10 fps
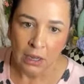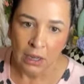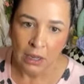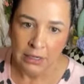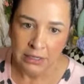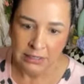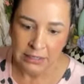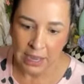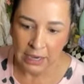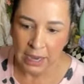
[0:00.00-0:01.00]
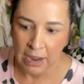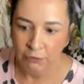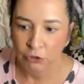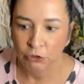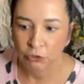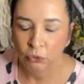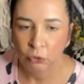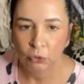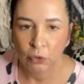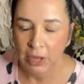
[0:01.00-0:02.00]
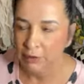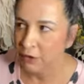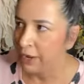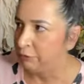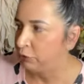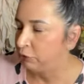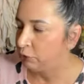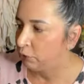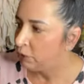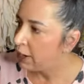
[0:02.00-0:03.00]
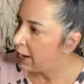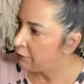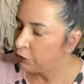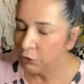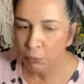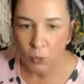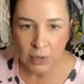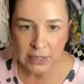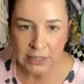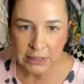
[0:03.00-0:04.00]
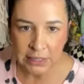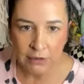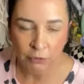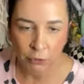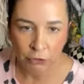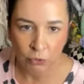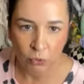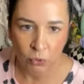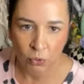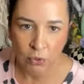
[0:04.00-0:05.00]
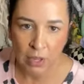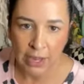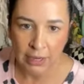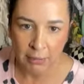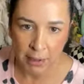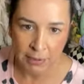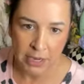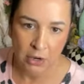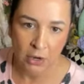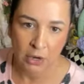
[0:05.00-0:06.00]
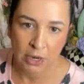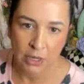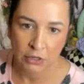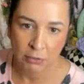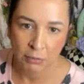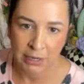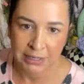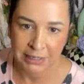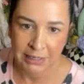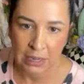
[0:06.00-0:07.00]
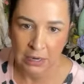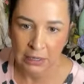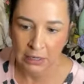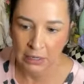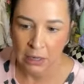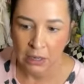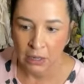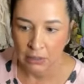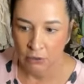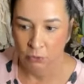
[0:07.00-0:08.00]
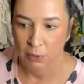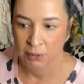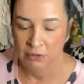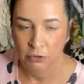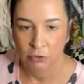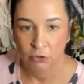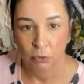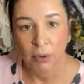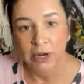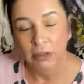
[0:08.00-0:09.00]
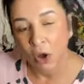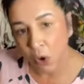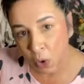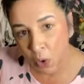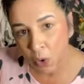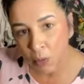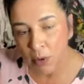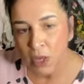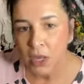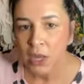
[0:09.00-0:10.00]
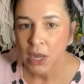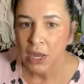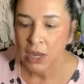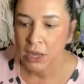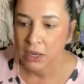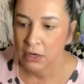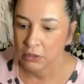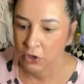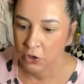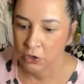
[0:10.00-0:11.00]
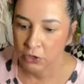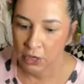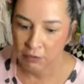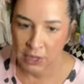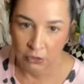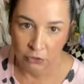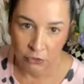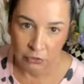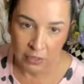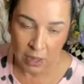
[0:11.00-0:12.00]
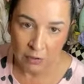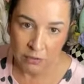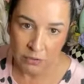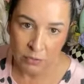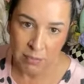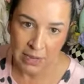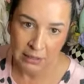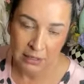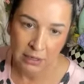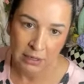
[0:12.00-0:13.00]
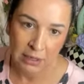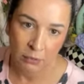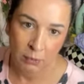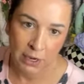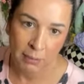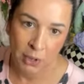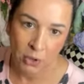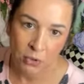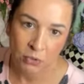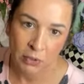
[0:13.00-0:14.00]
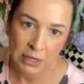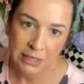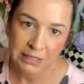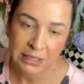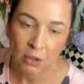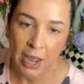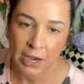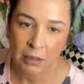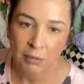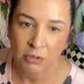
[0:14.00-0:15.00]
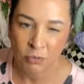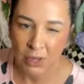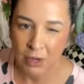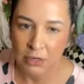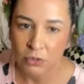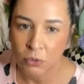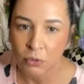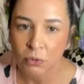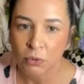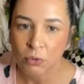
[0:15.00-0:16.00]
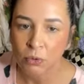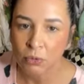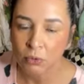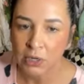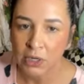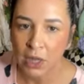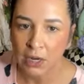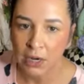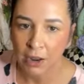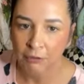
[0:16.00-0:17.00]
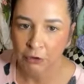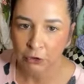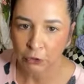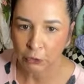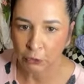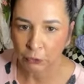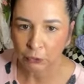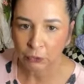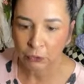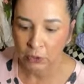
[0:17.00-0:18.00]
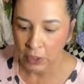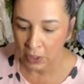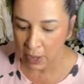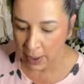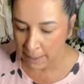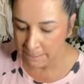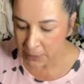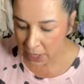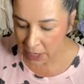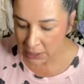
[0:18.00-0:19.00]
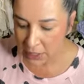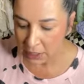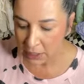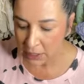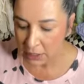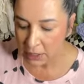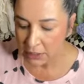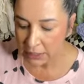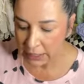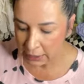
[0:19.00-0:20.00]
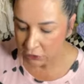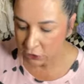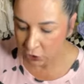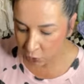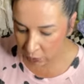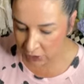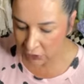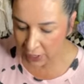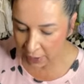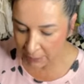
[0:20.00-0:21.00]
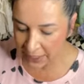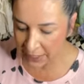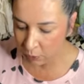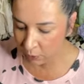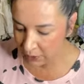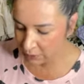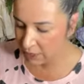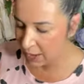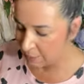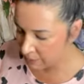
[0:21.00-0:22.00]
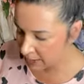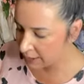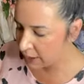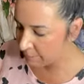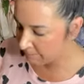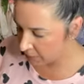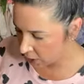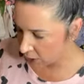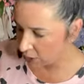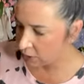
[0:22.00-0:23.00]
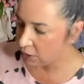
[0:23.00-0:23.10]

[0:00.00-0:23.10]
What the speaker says: I design after the boys leave for school. I come up here and I do my designing. That's why, because there's nobody's home and it's all, you have the house to yourself. So mainly, and that's when I post ready to sell items around like 2 or 3 o'clock in the afternoon. But to answer your question, how many wreaths I make a month,